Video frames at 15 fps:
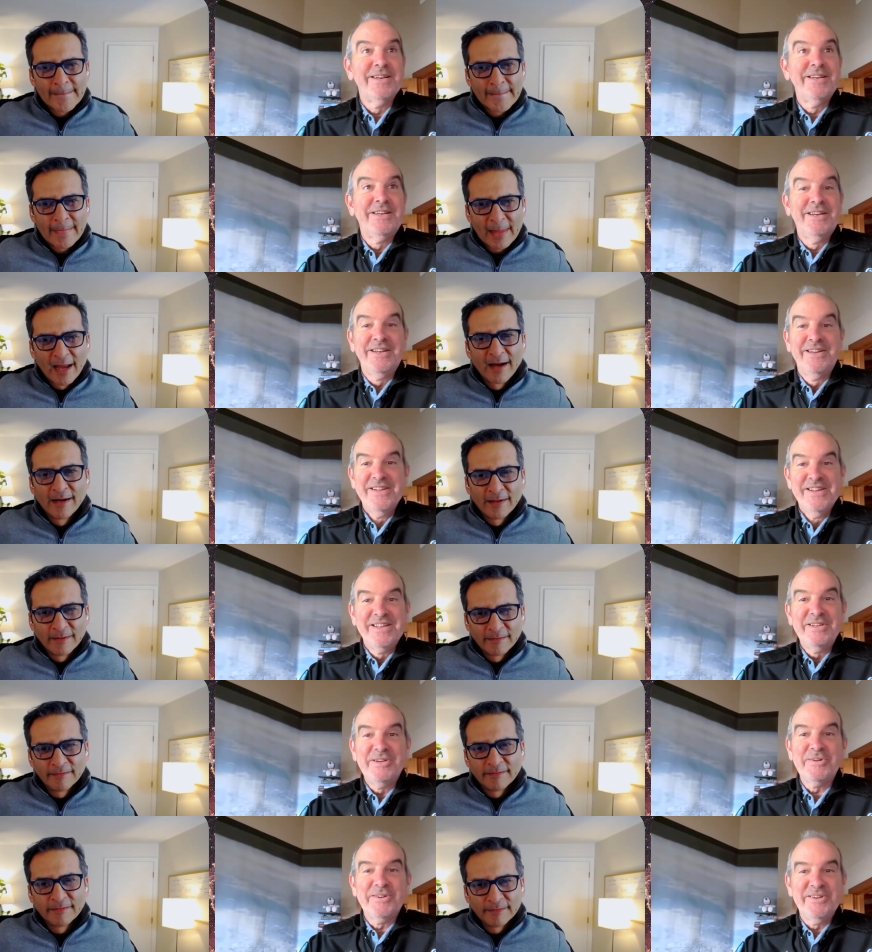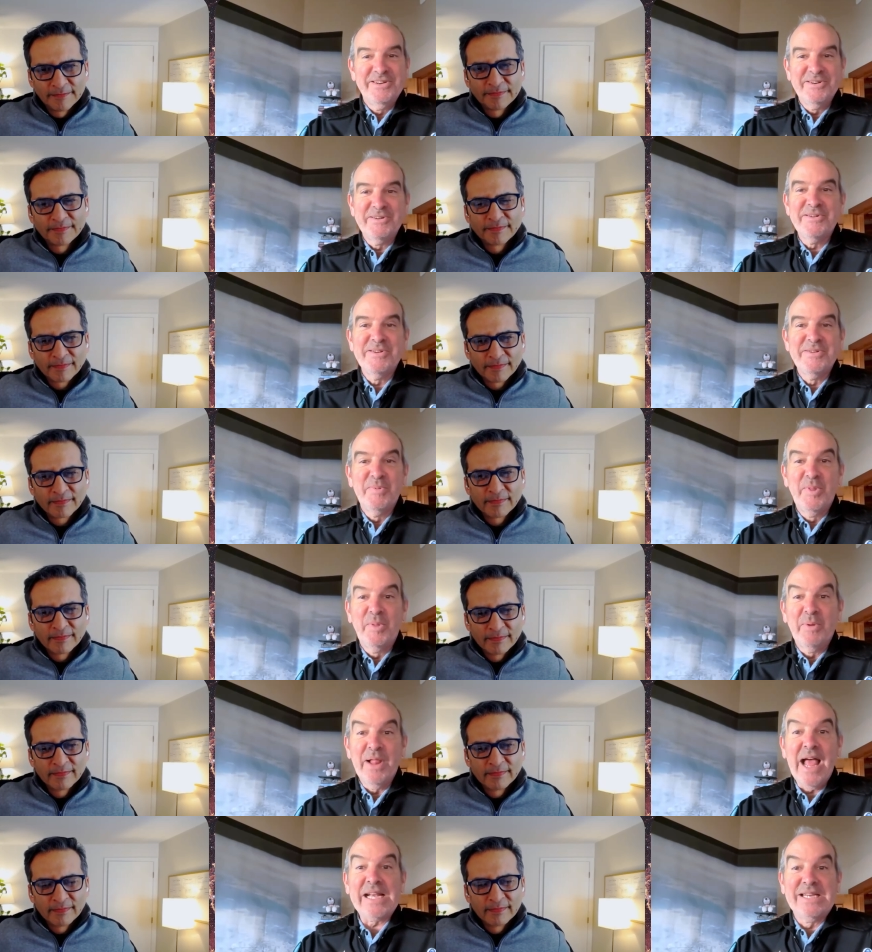Speaker 1: yeah. You're you're in the
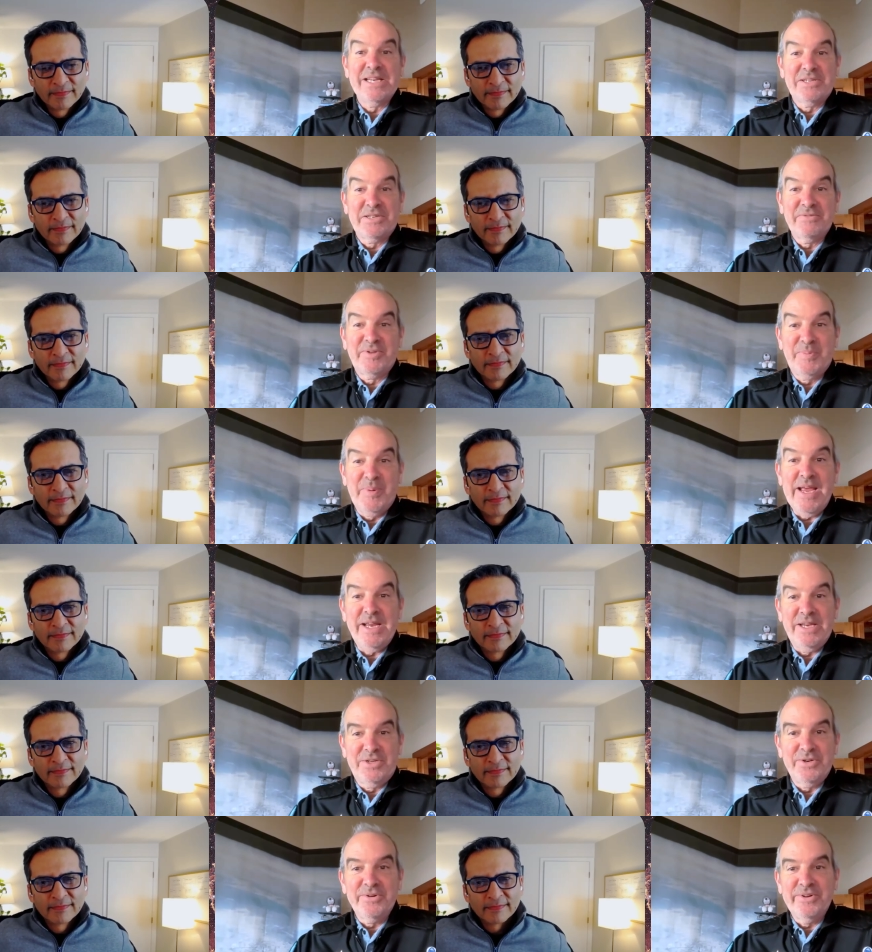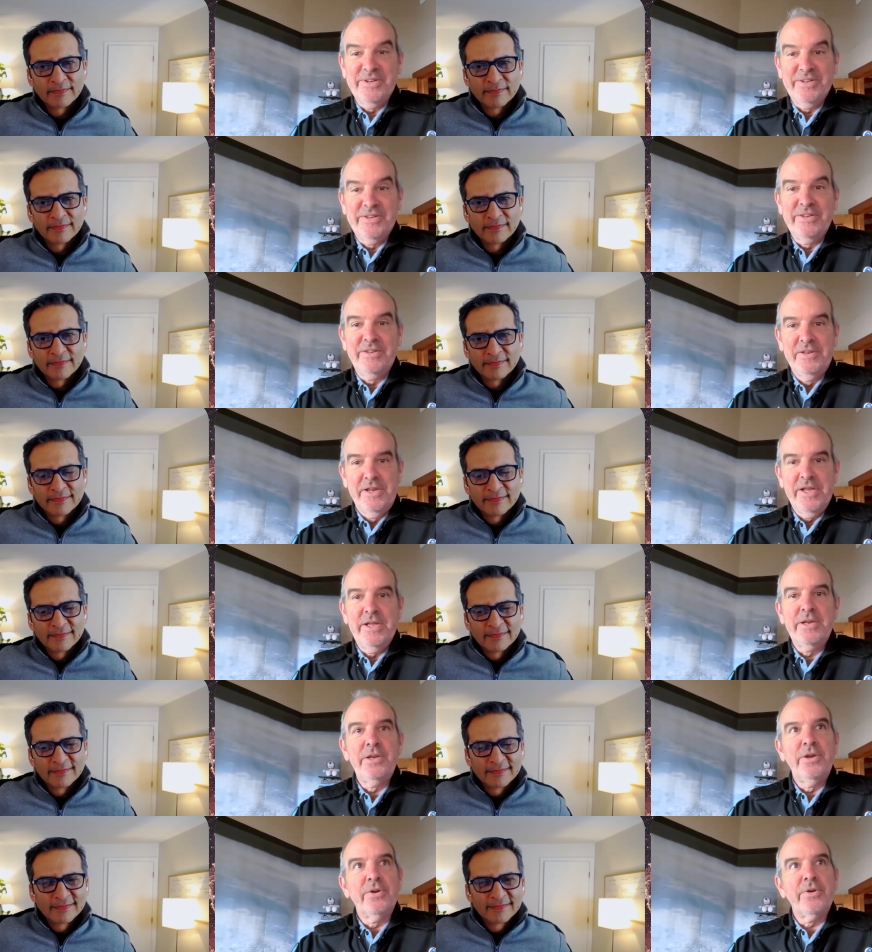blackness of space. You're in
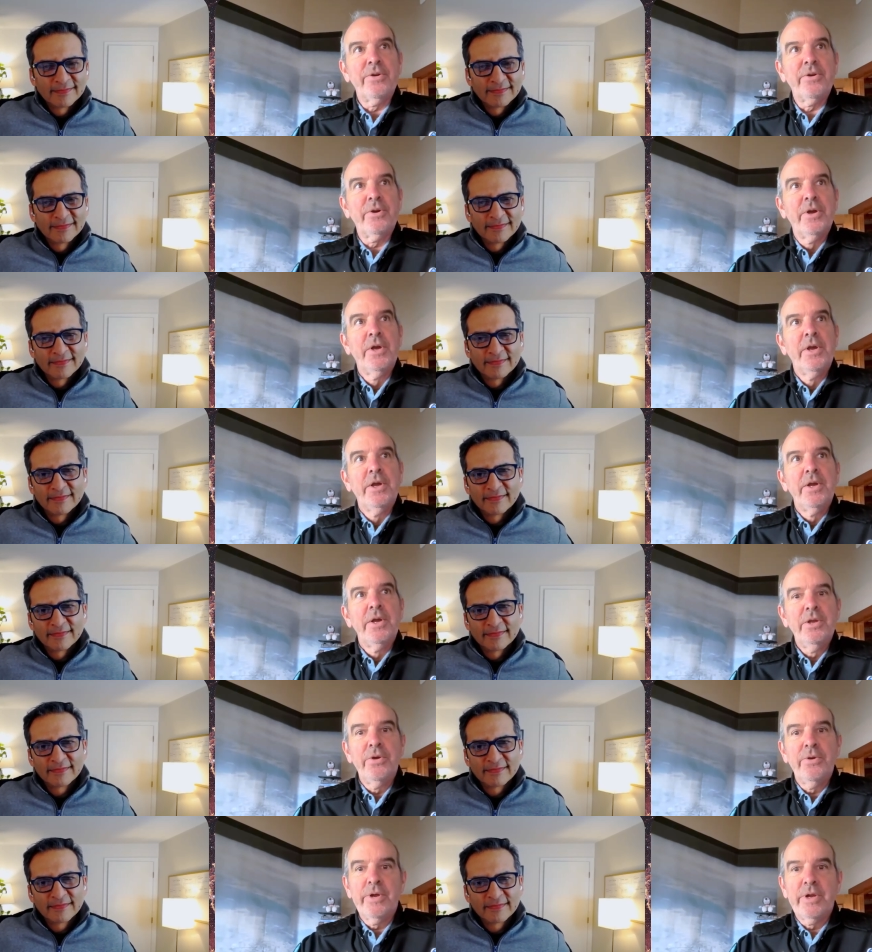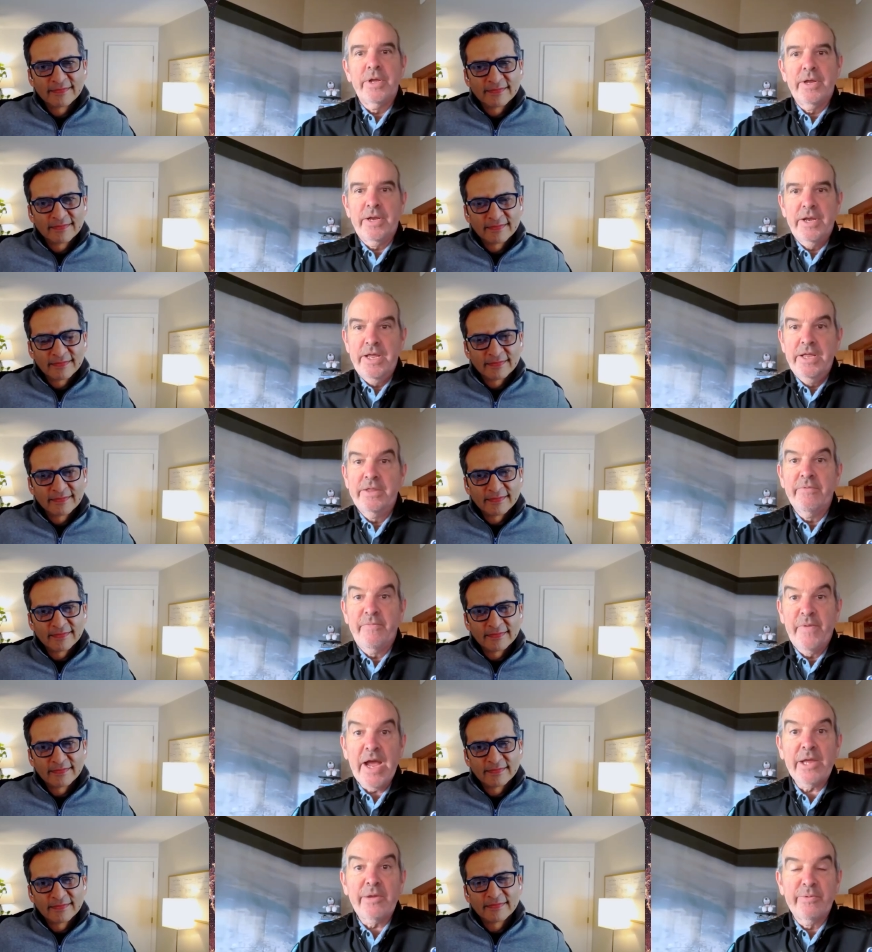you're you're in a in the
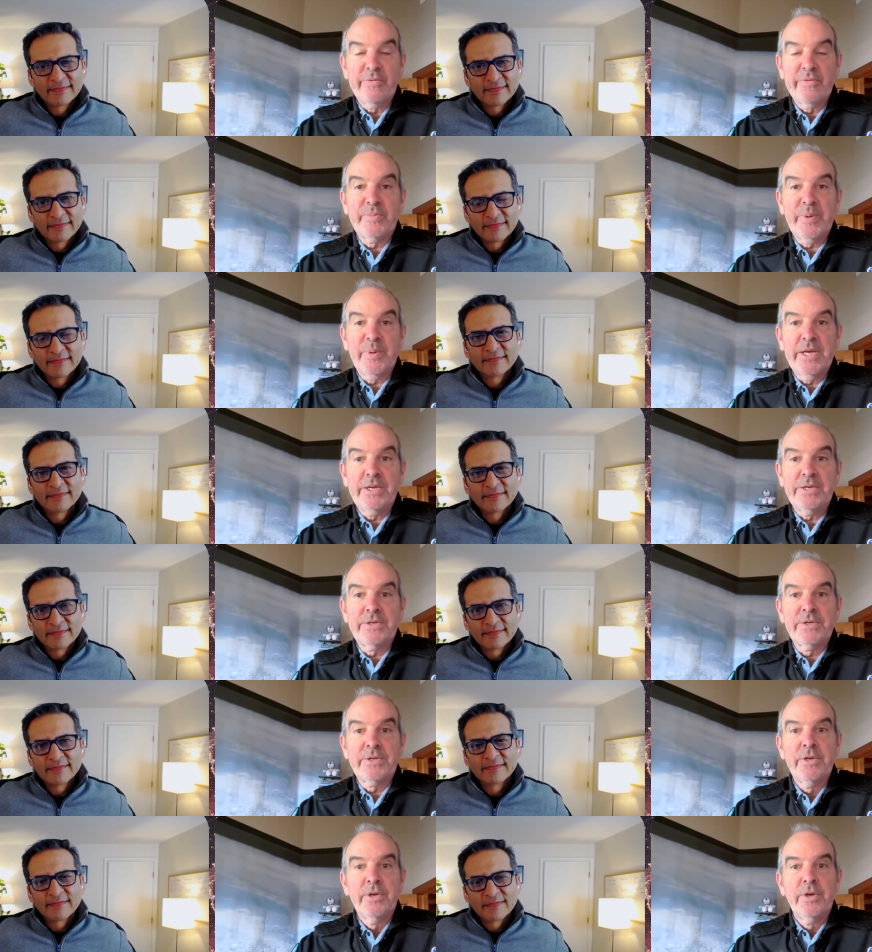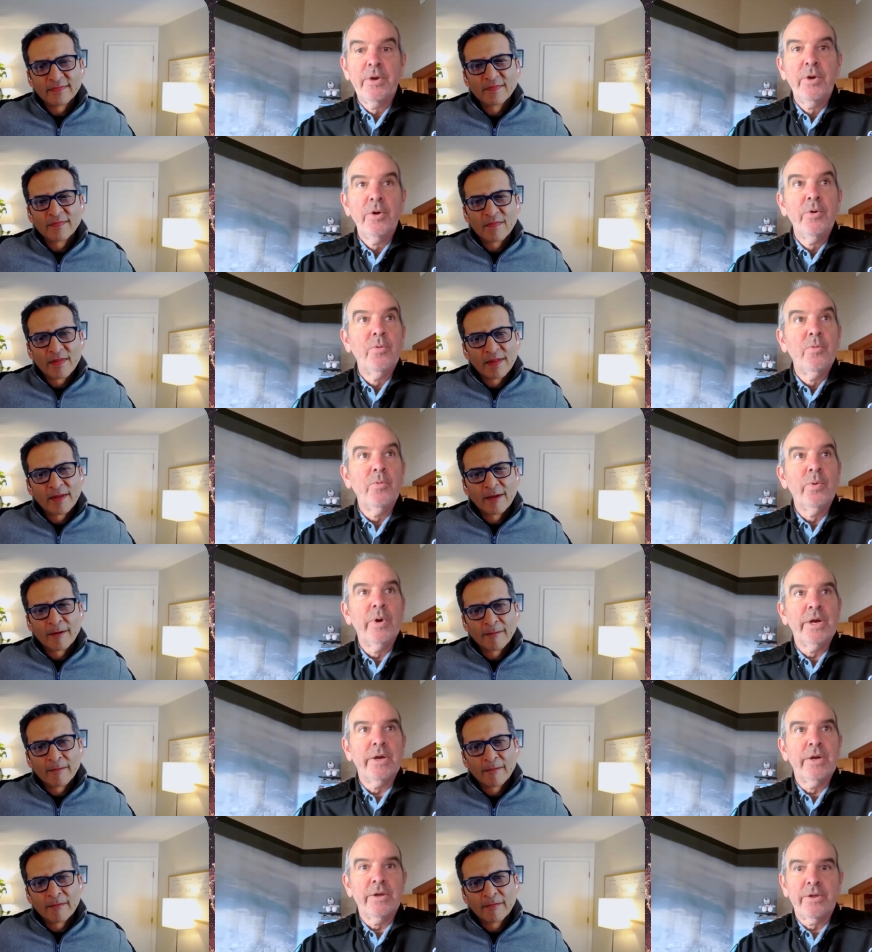vacuum of space
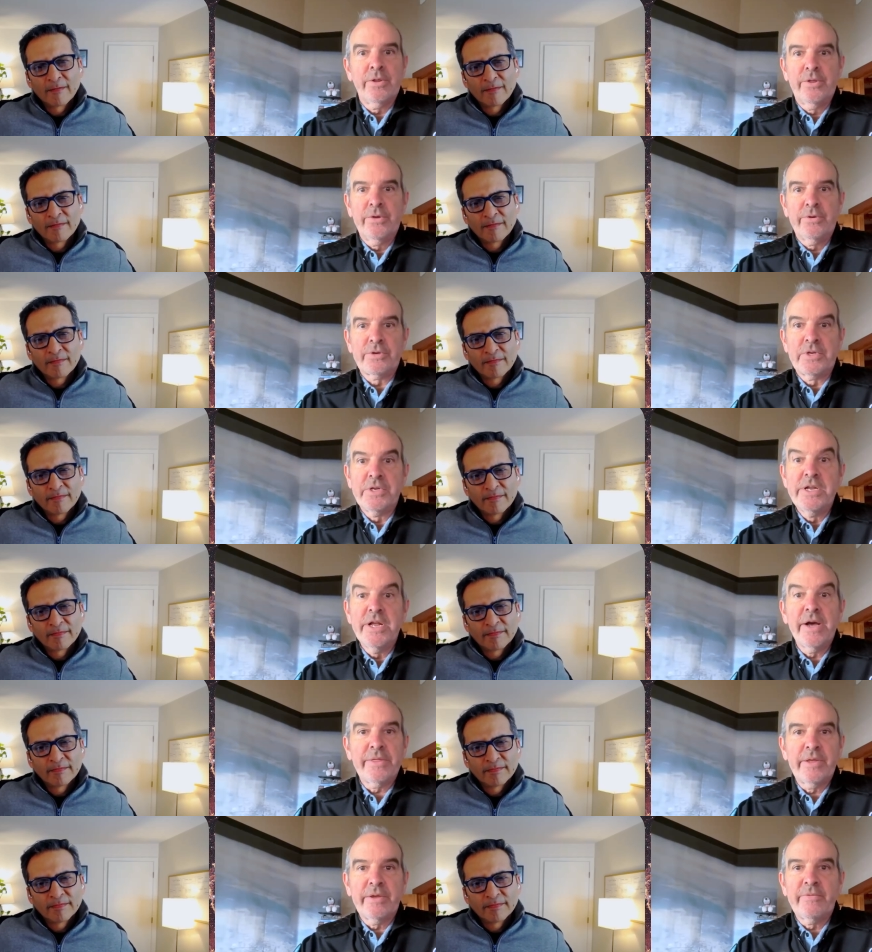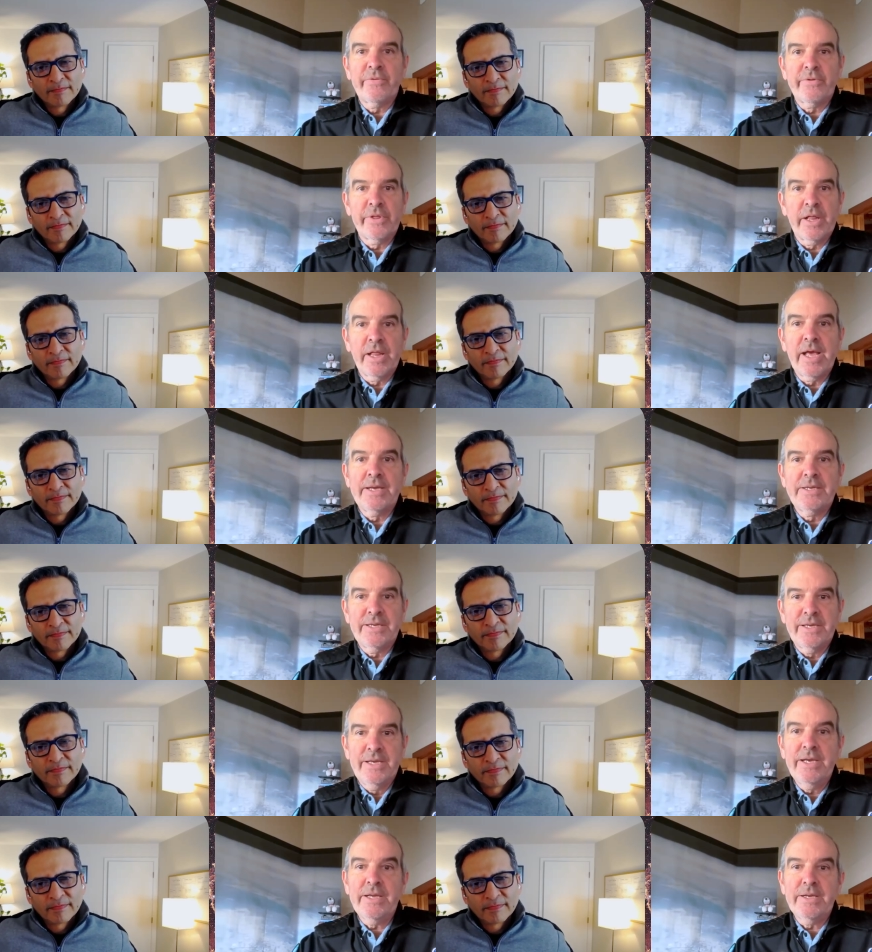where there's nothing for the light
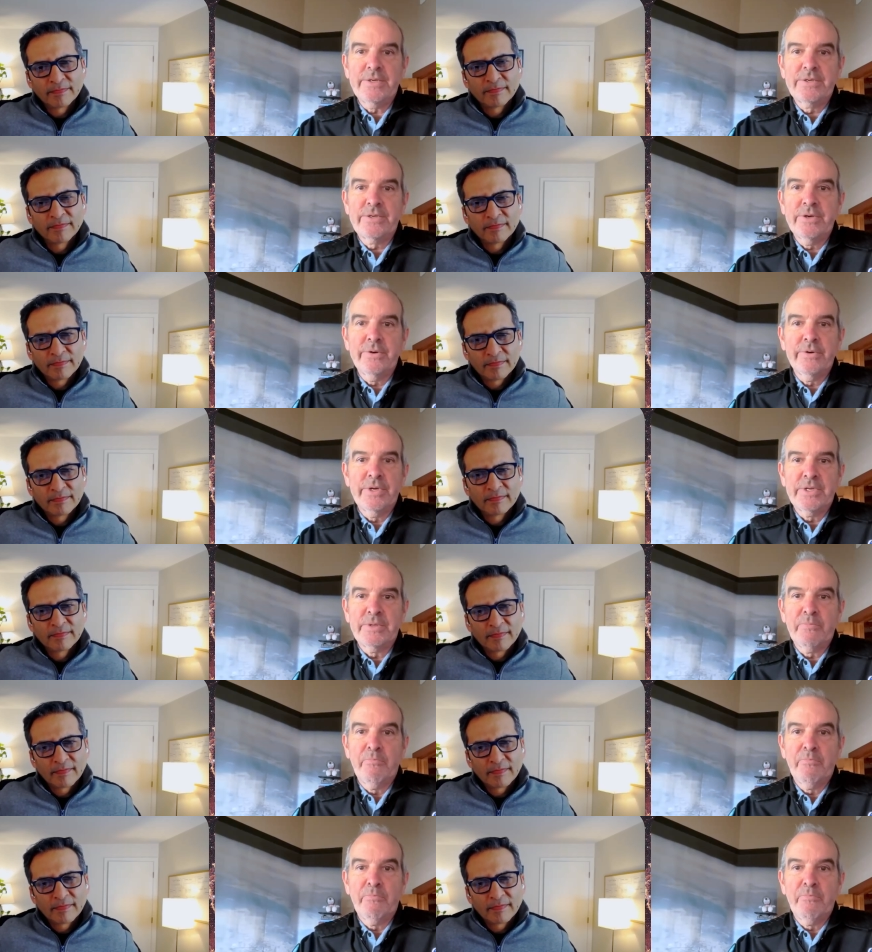to hit, so it's